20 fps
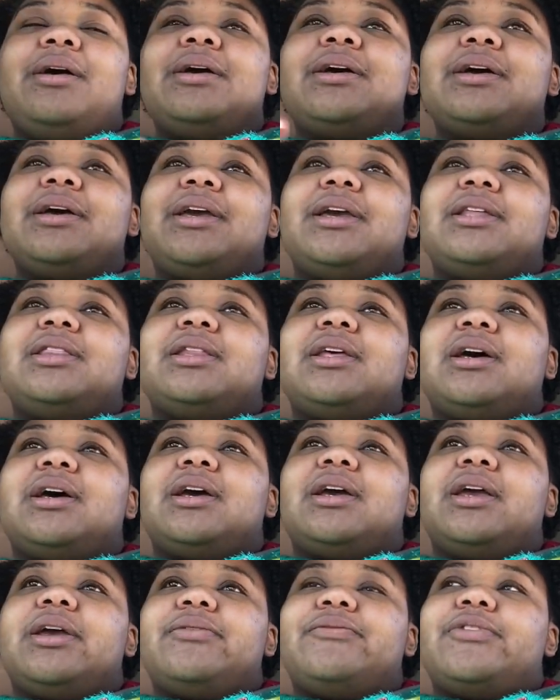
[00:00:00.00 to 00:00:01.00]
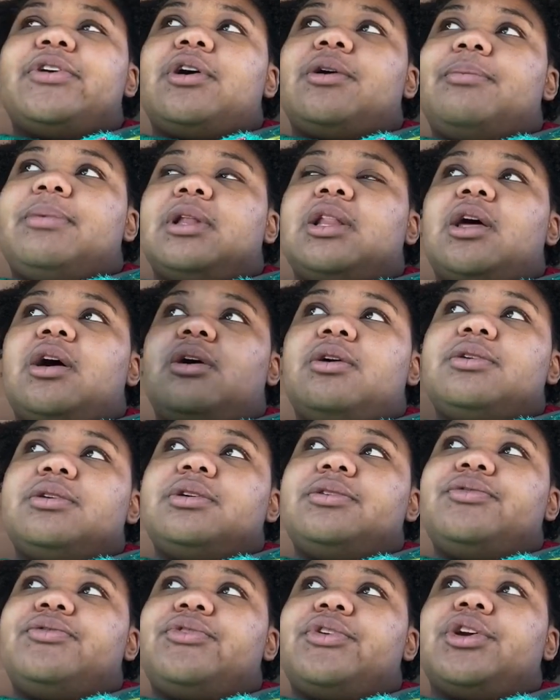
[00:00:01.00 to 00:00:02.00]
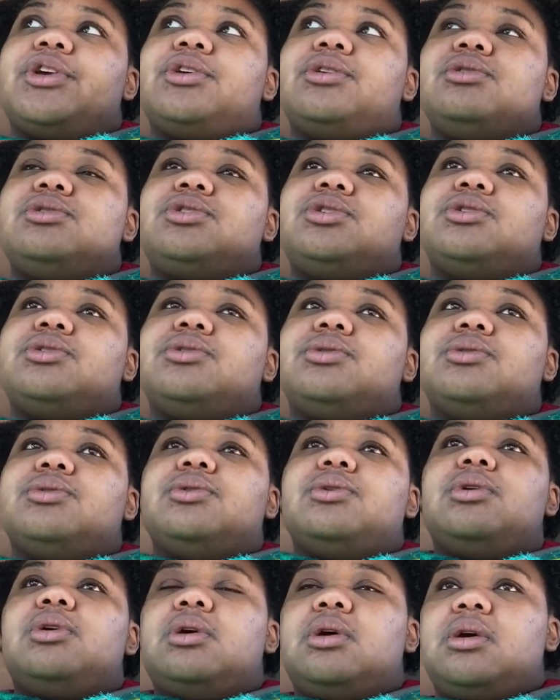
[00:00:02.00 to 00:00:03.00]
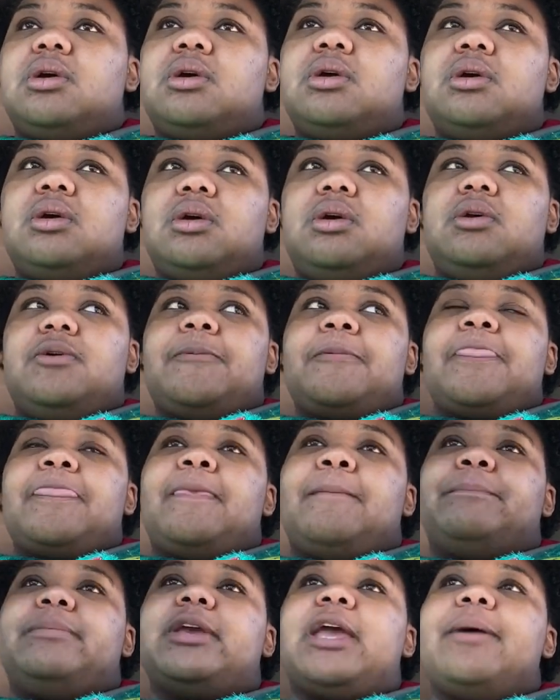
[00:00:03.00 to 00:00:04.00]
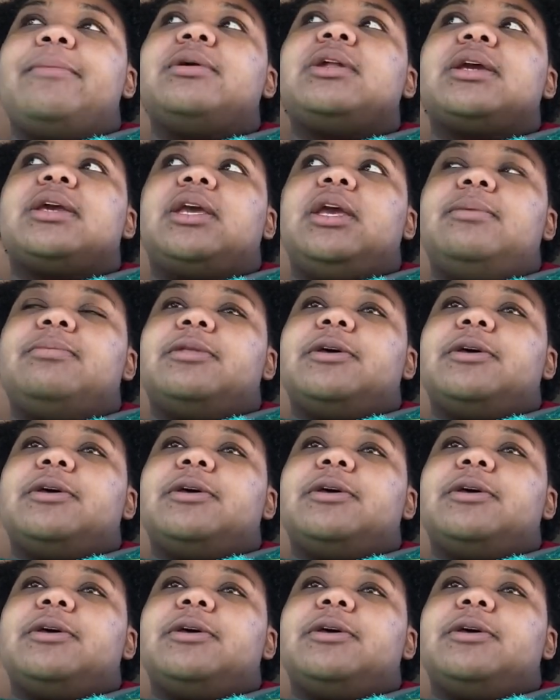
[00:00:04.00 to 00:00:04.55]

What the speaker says: in the info below for you to be able to keep them.